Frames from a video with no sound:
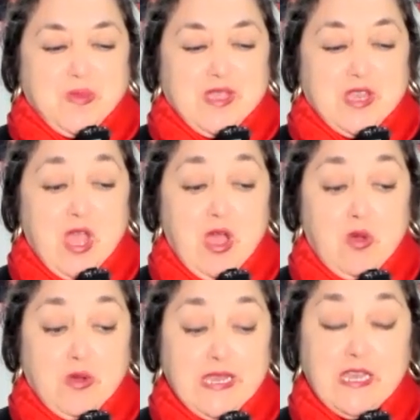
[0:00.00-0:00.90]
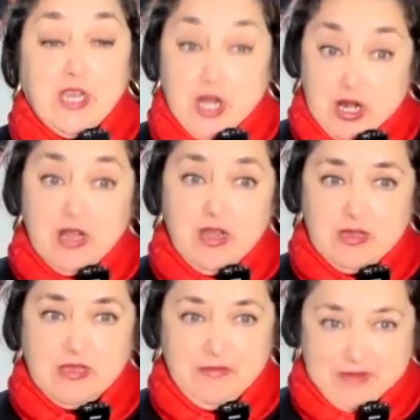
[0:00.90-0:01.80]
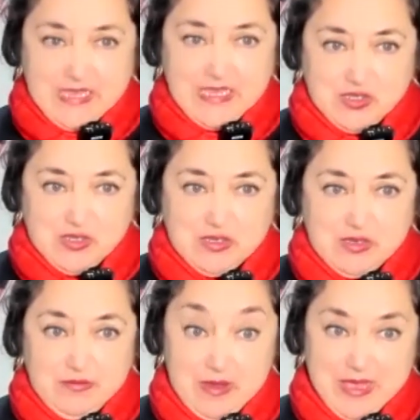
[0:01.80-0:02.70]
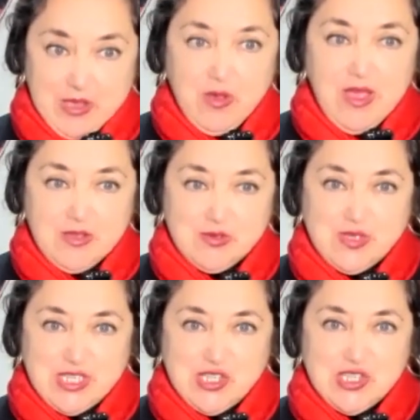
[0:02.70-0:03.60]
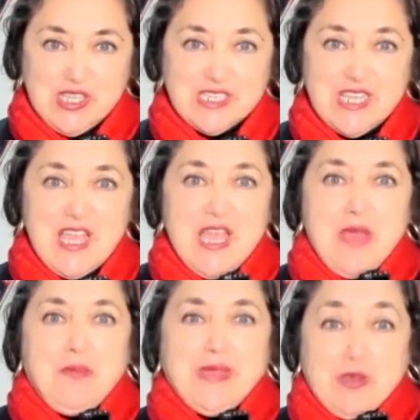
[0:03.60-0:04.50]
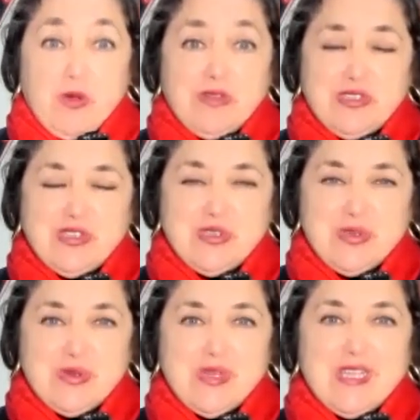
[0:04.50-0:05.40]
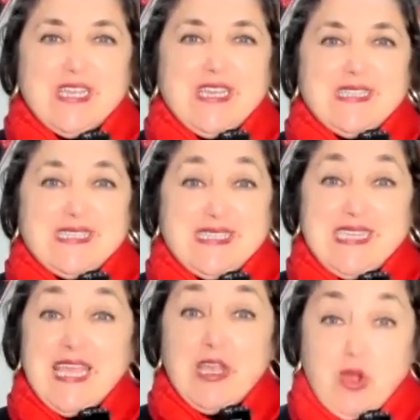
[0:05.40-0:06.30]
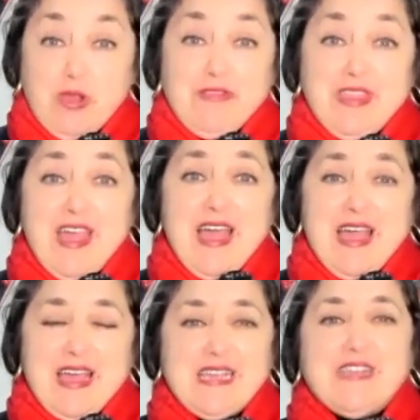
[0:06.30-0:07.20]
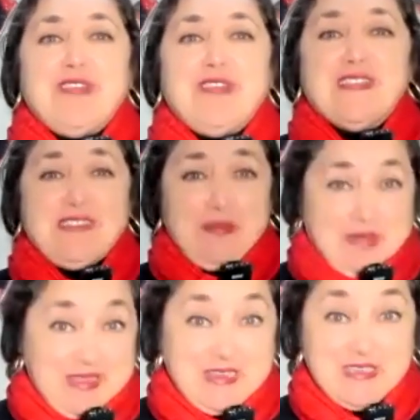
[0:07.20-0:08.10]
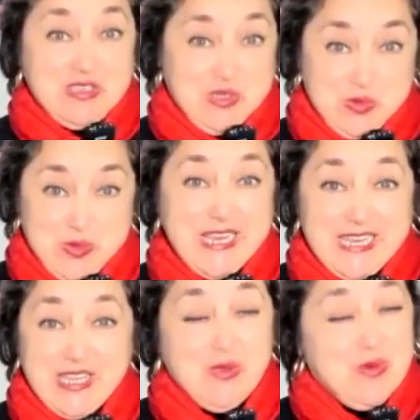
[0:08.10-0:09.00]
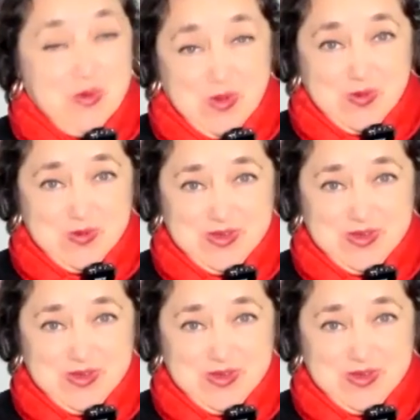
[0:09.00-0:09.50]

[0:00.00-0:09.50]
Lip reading: not only learn the foundations of flamenco, how to teach it, but also take all of that and create something that is uniquely your own.